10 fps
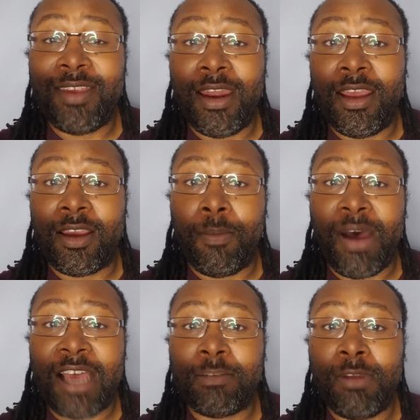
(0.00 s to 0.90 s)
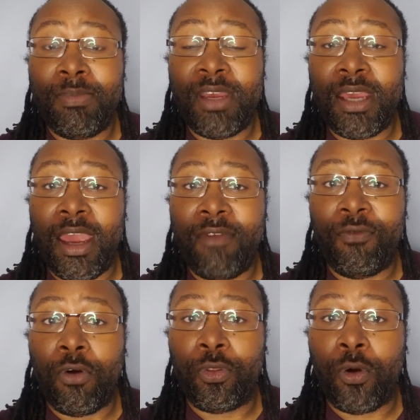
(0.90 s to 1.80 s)
it could possibly be a
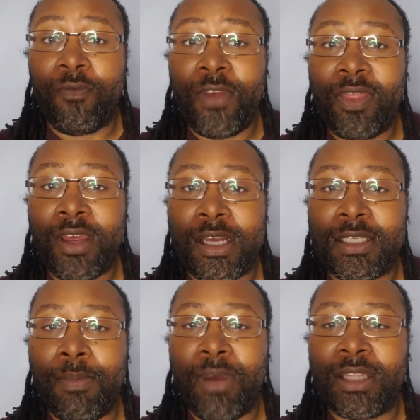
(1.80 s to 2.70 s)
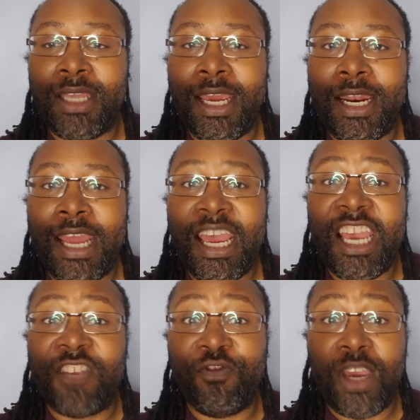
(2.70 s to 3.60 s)
fourth or fifth cousin, but then
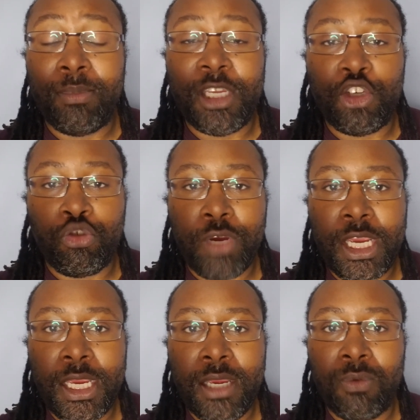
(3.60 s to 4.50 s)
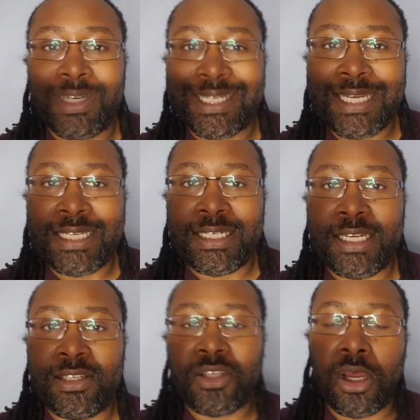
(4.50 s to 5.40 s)
his family tree was
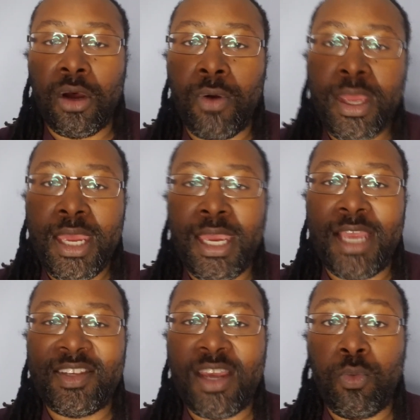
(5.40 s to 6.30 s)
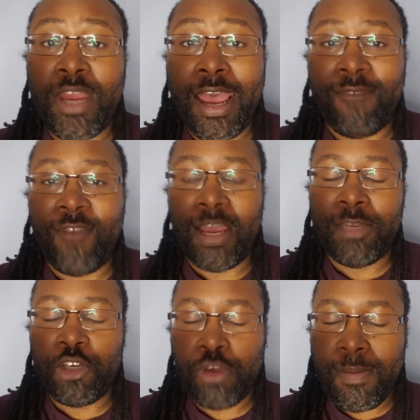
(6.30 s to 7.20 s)
listed. So it said we had
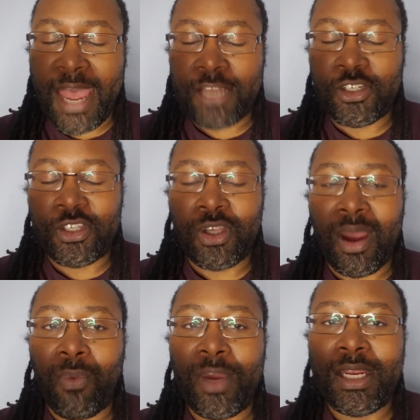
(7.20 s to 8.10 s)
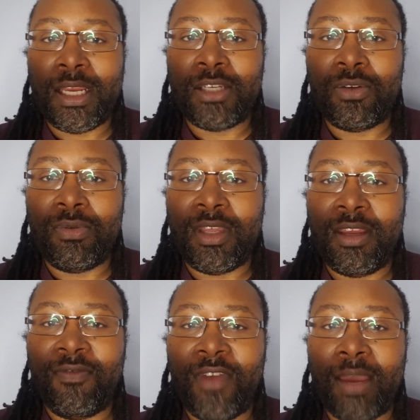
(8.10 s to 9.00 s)
family tree matches. So I went into
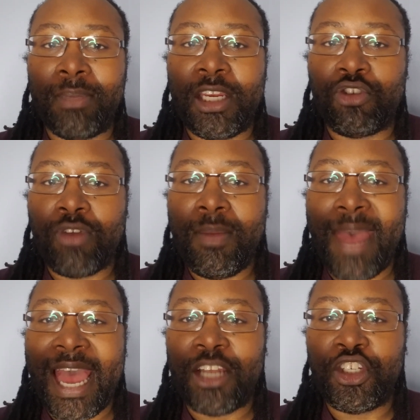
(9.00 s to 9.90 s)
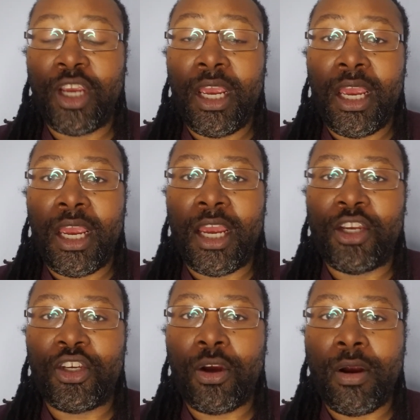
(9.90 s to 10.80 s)
the family tree match,
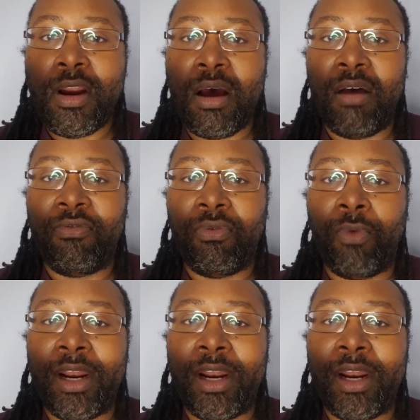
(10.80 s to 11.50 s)
and sure enough, when